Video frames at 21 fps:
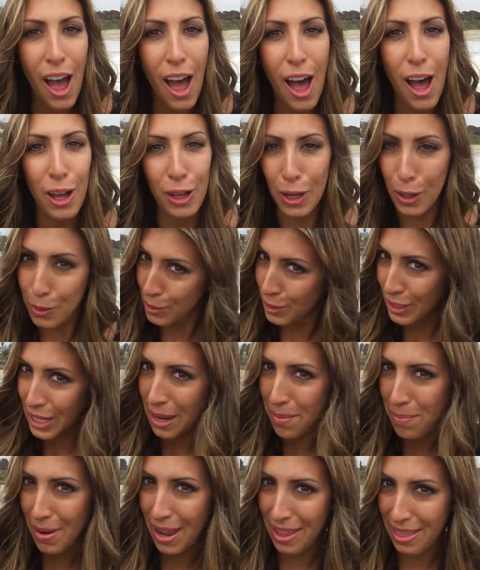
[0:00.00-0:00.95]
I'll go
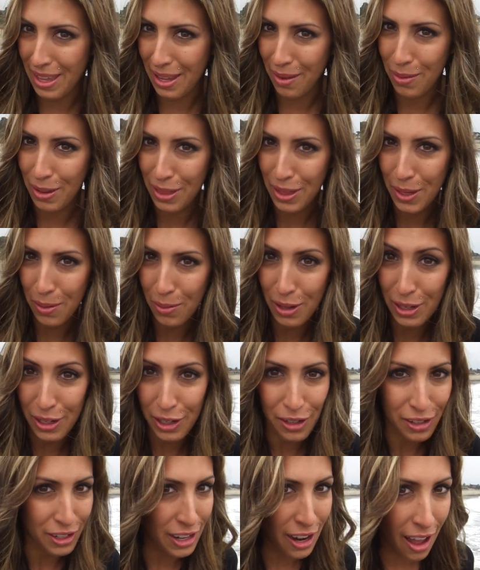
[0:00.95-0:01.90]
sunbathing with you on
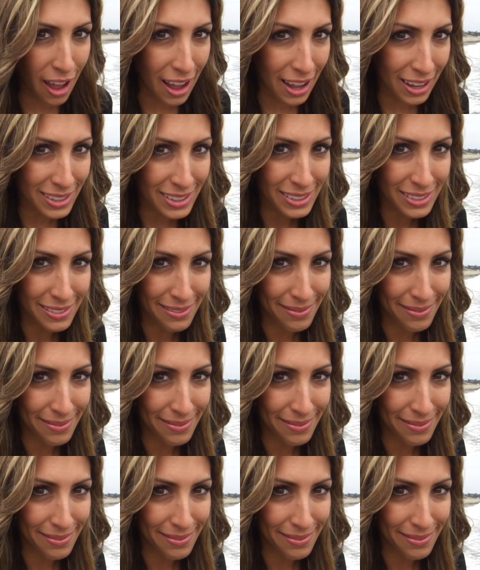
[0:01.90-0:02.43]
your yacht.